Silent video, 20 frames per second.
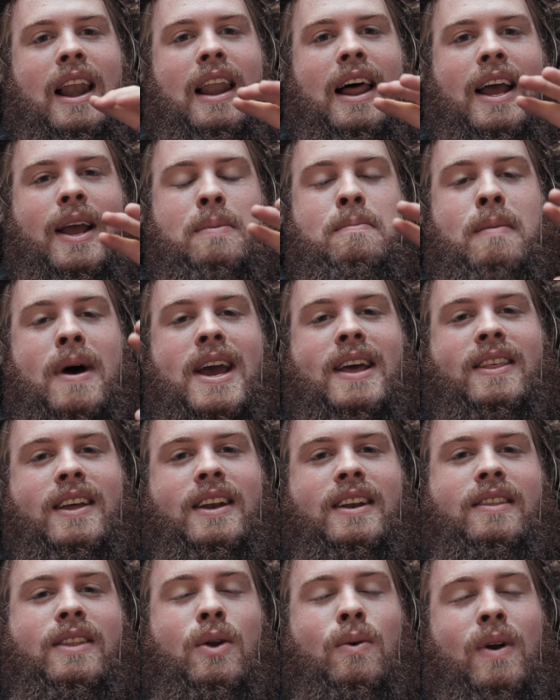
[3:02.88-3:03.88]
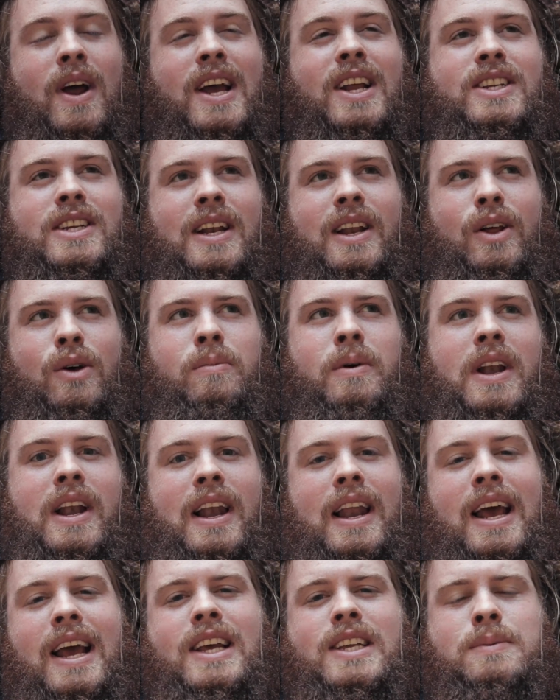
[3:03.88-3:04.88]
like make the range a little bit
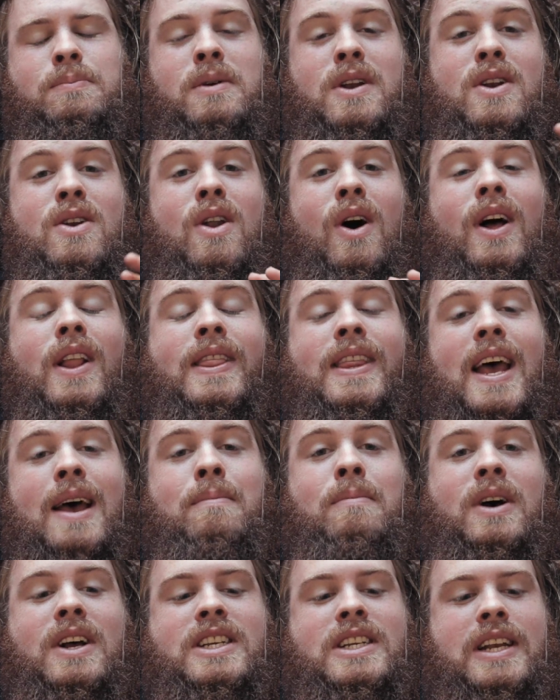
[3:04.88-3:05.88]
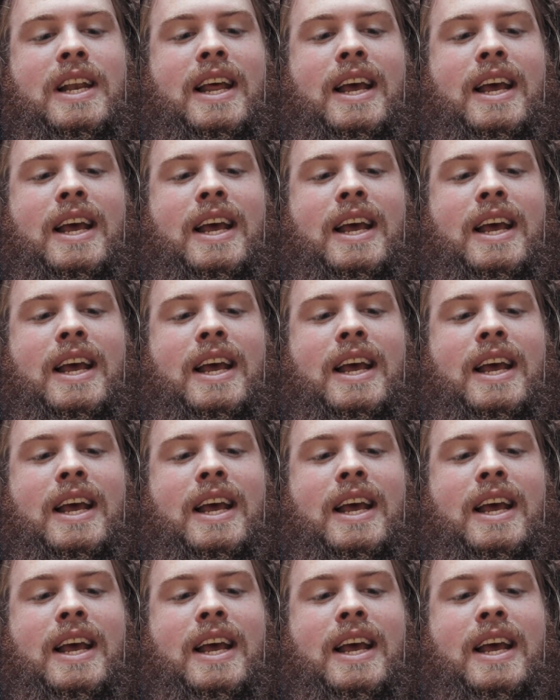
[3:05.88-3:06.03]
less, but not that much